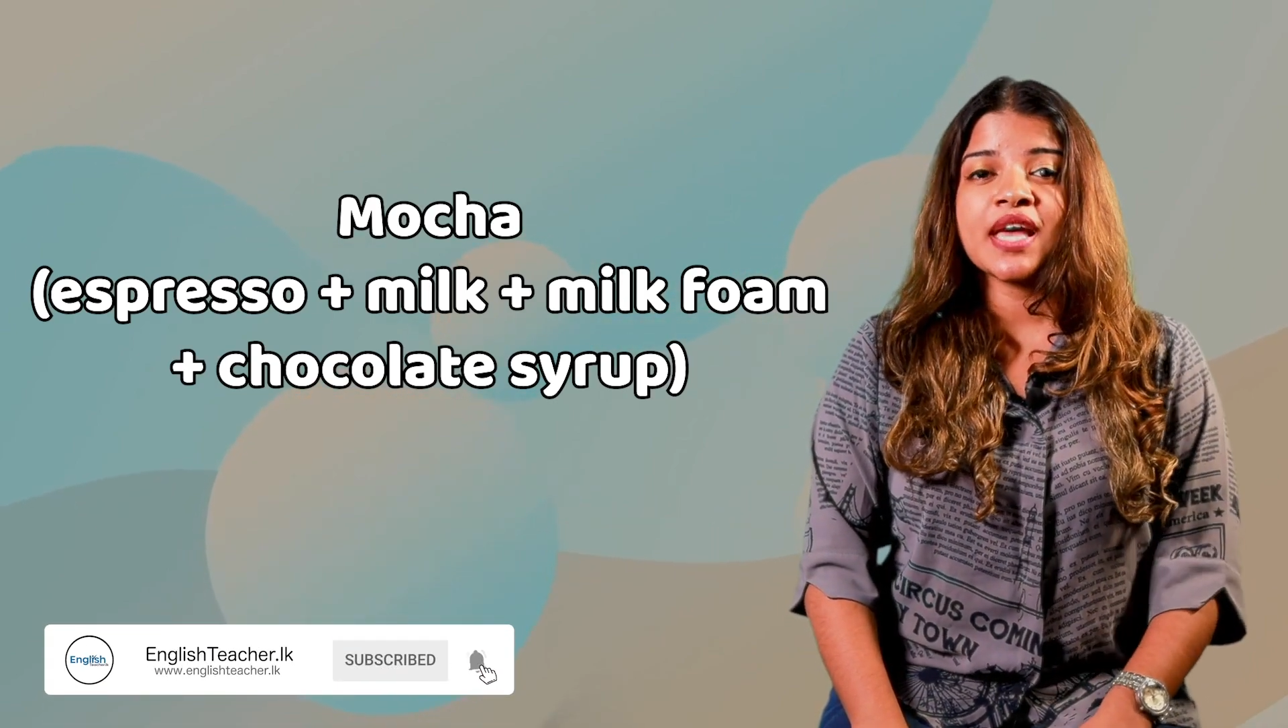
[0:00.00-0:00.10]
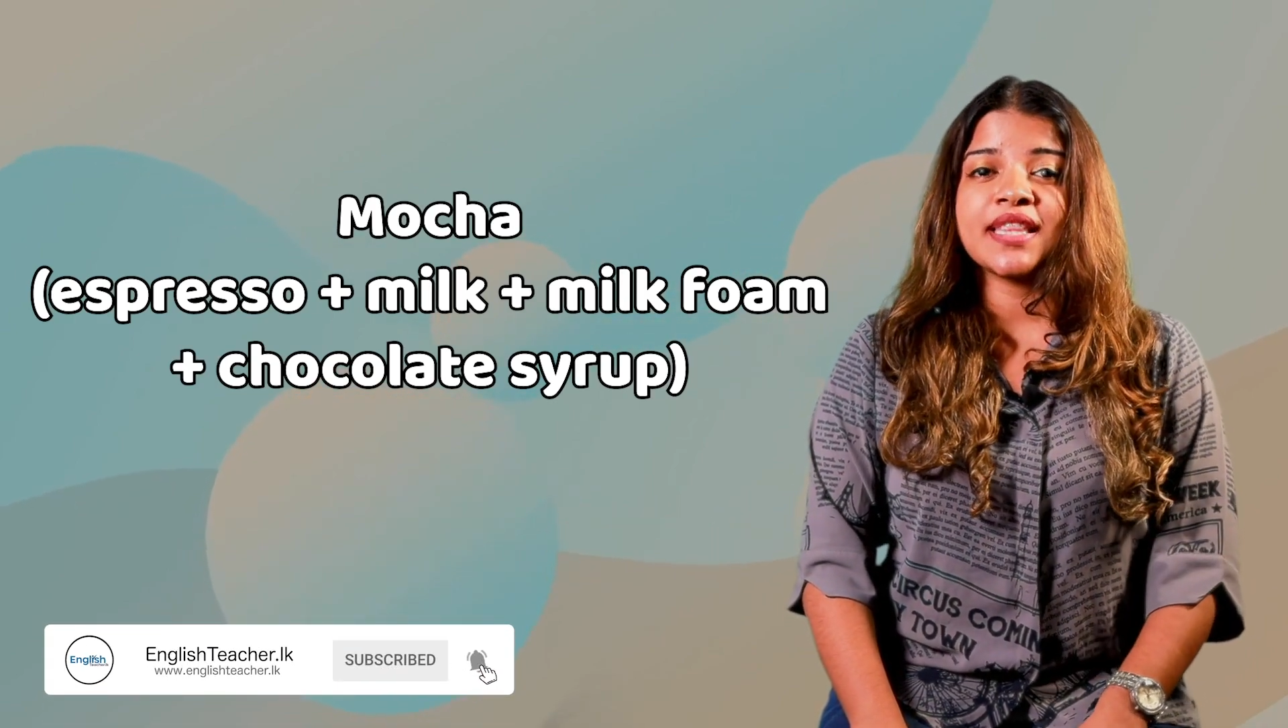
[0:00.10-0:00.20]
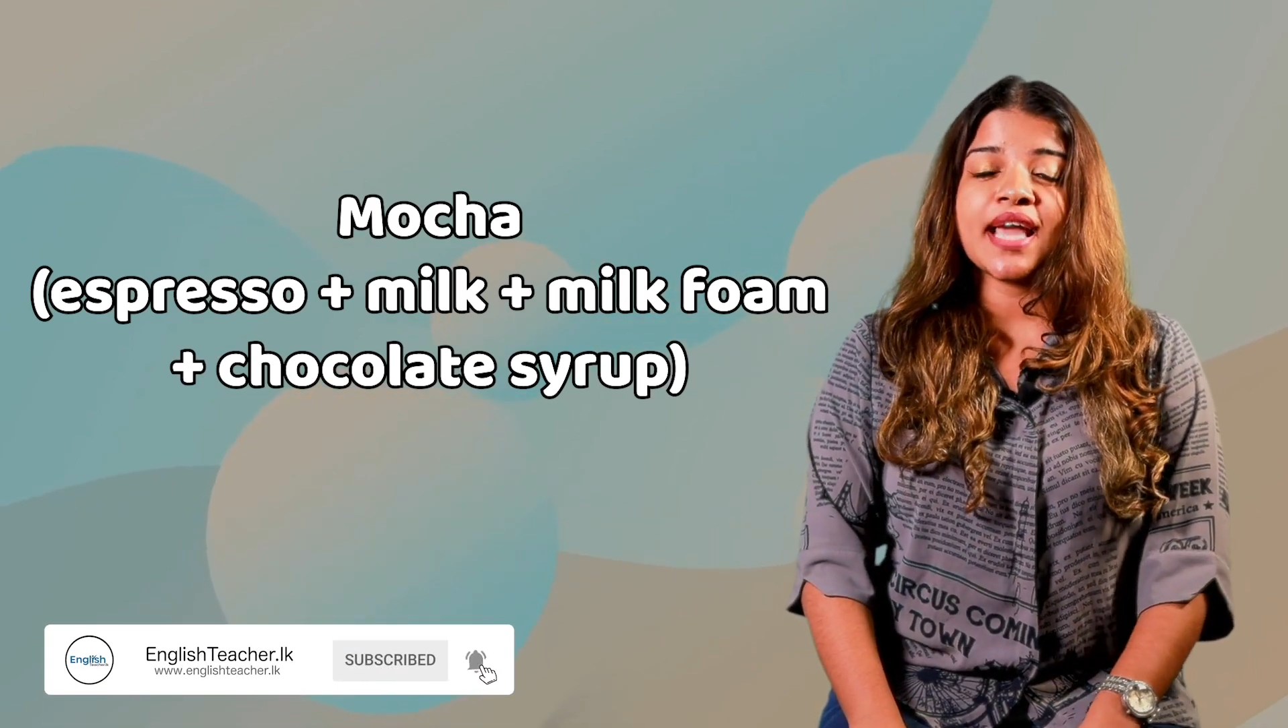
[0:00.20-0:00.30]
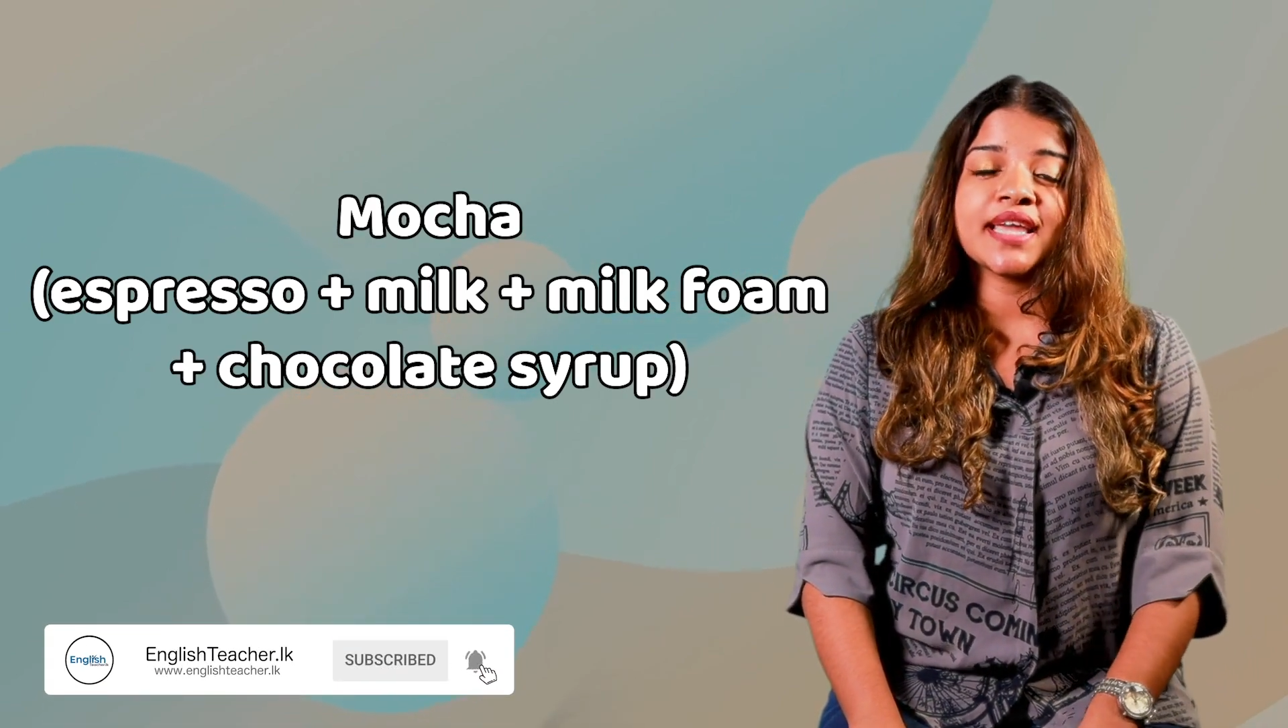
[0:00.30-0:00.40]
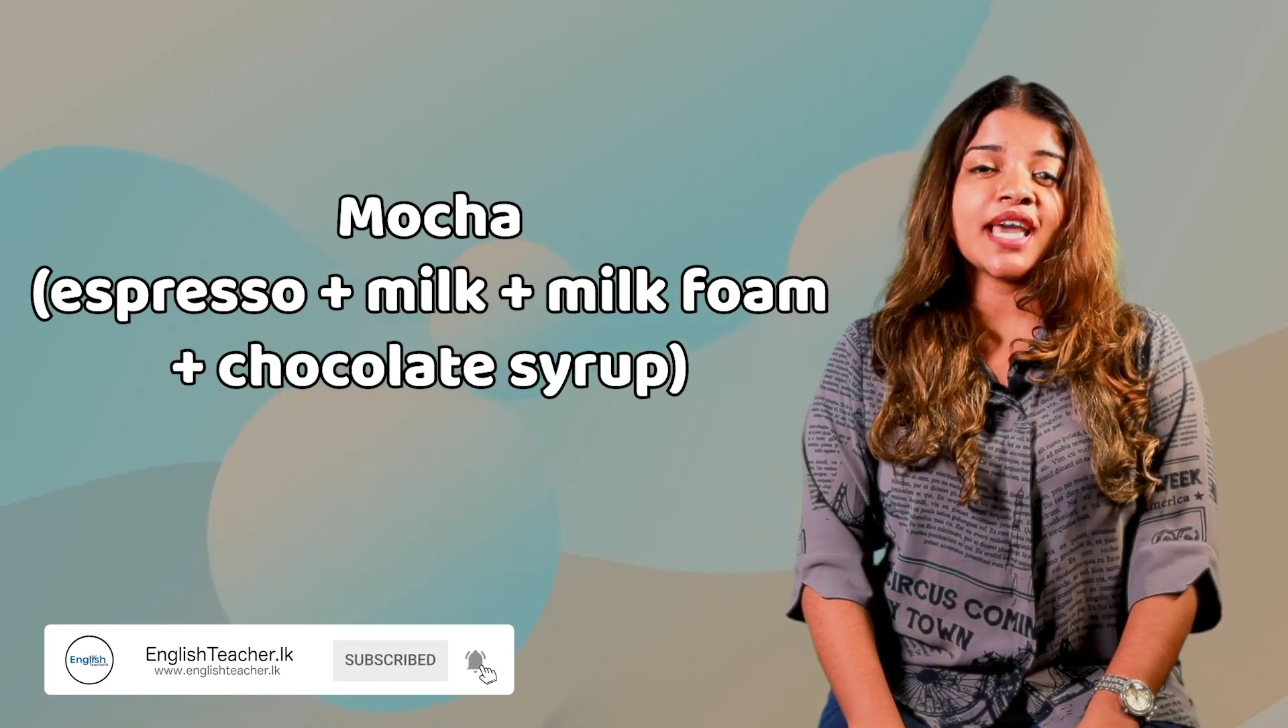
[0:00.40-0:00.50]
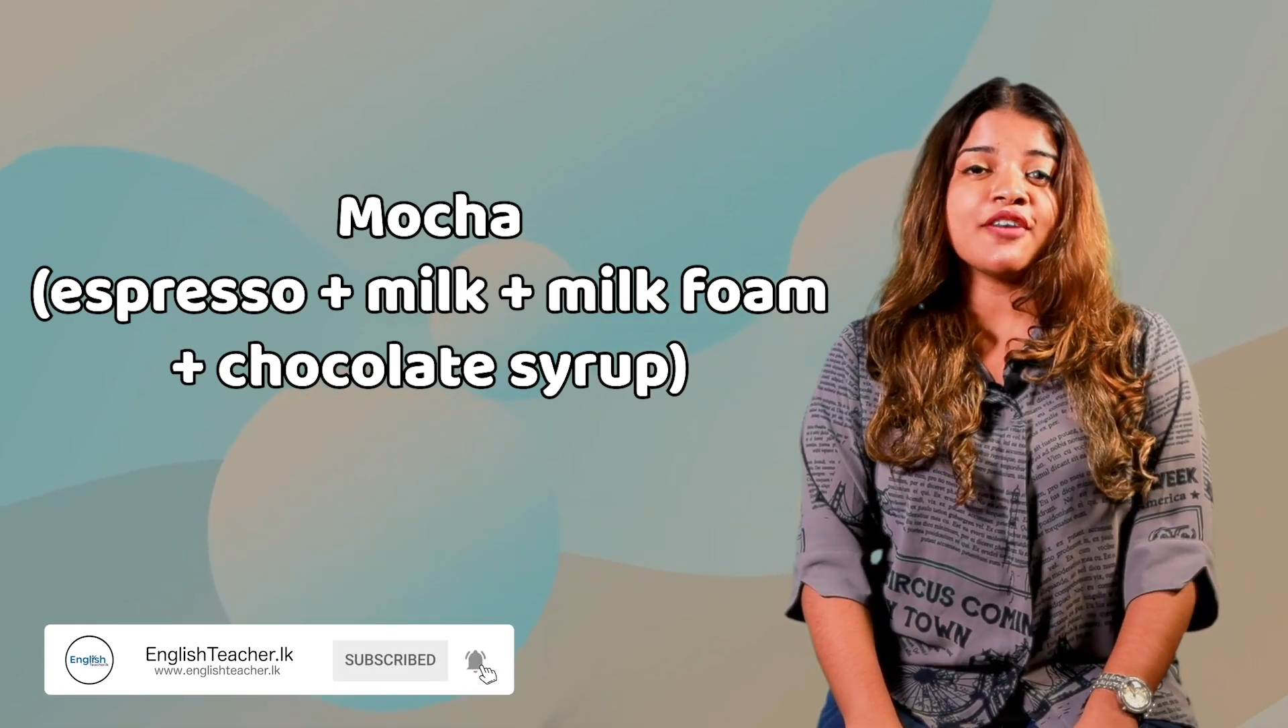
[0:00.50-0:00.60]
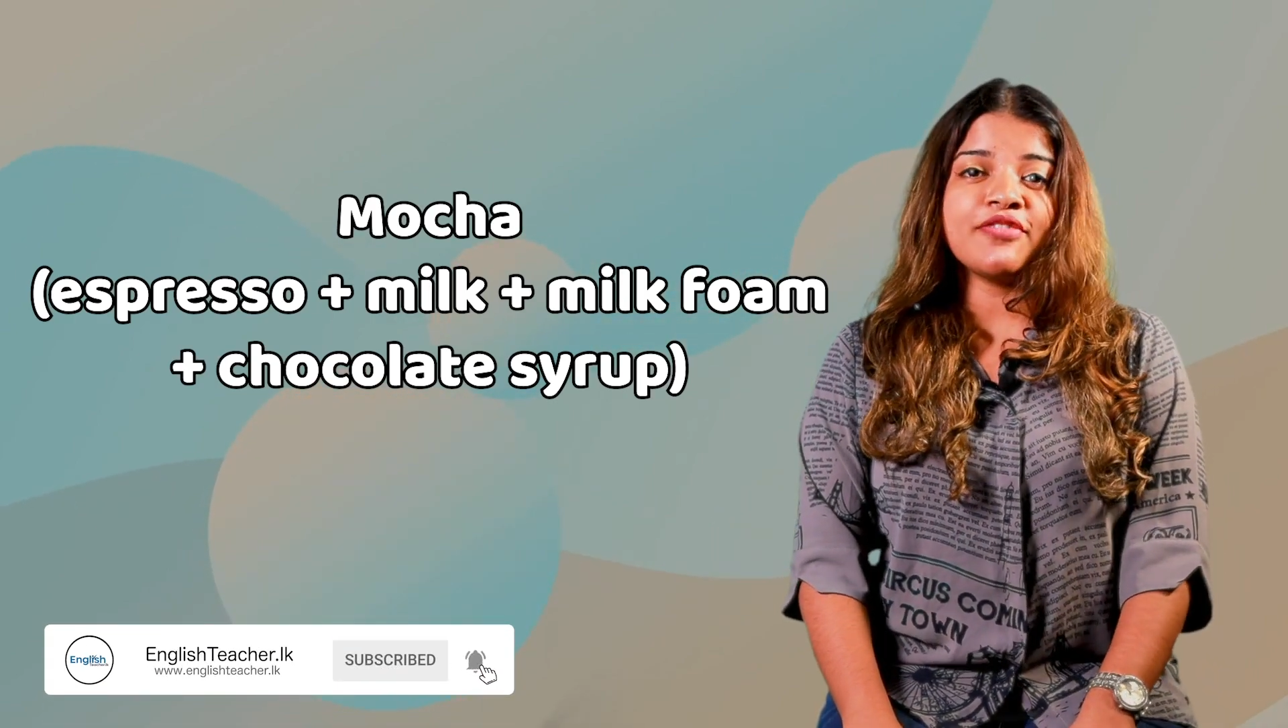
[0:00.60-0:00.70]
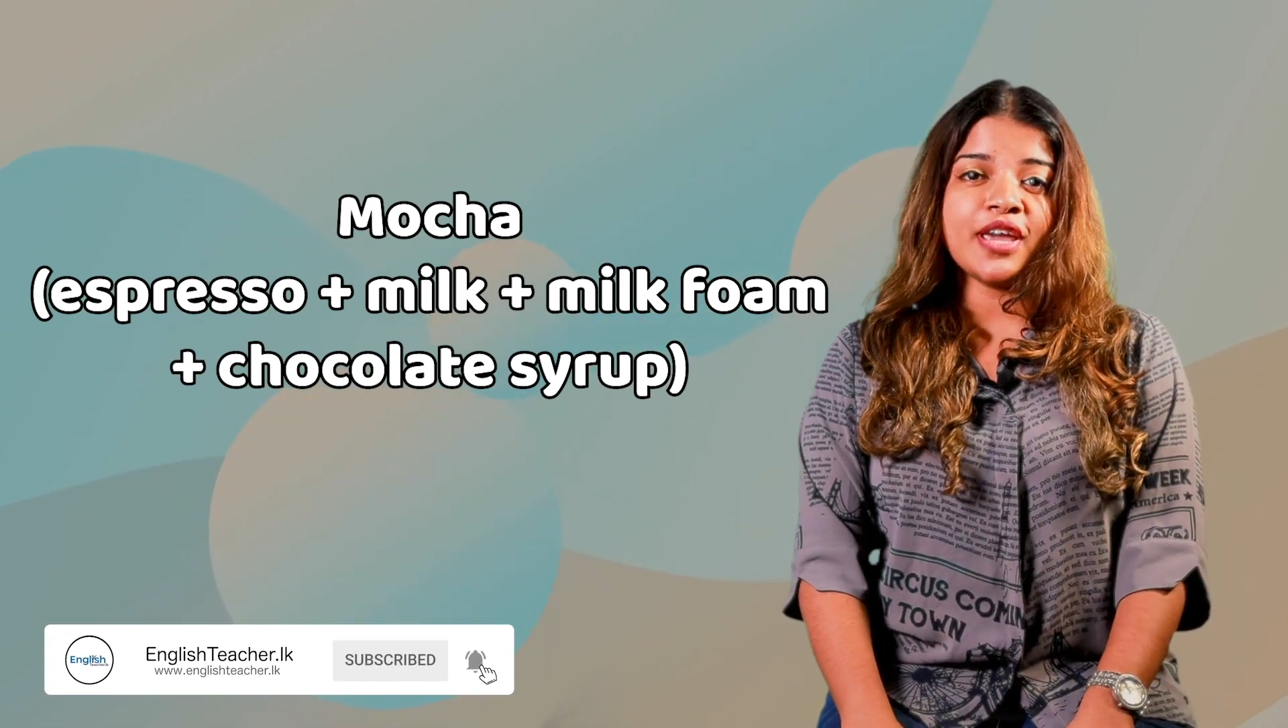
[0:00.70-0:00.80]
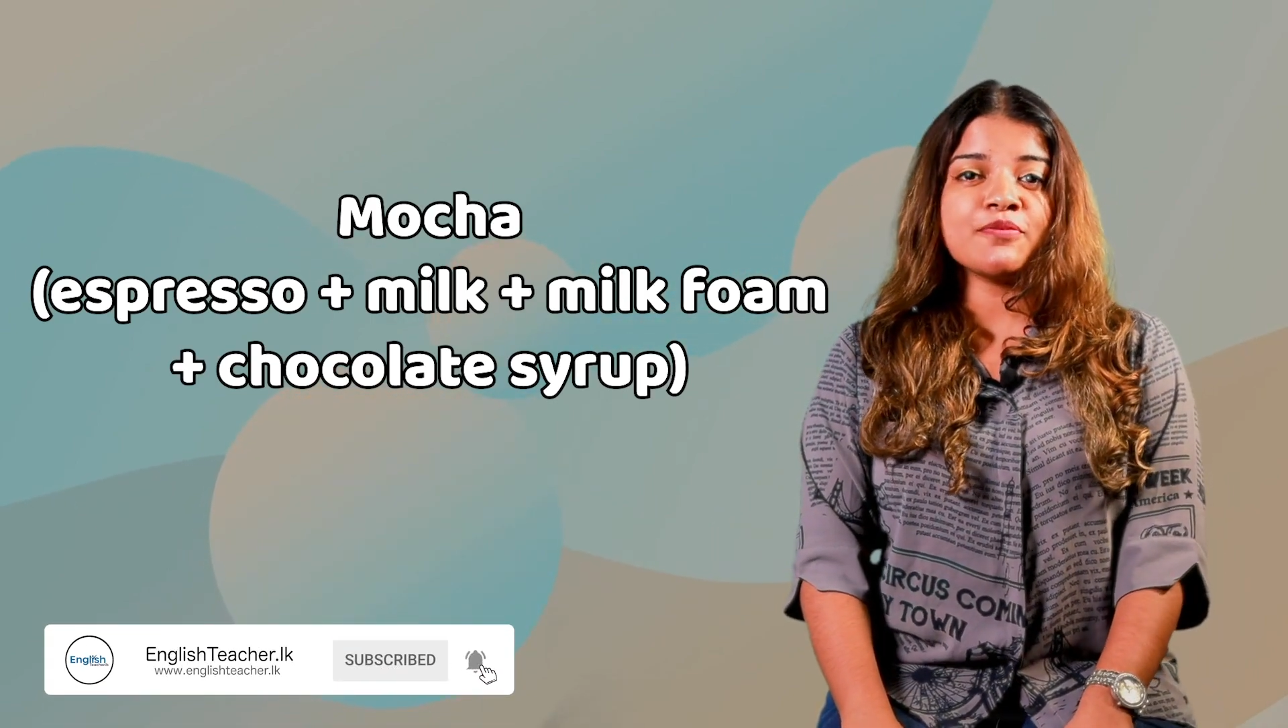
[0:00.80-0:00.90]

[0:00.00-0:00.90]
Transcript: Then cafe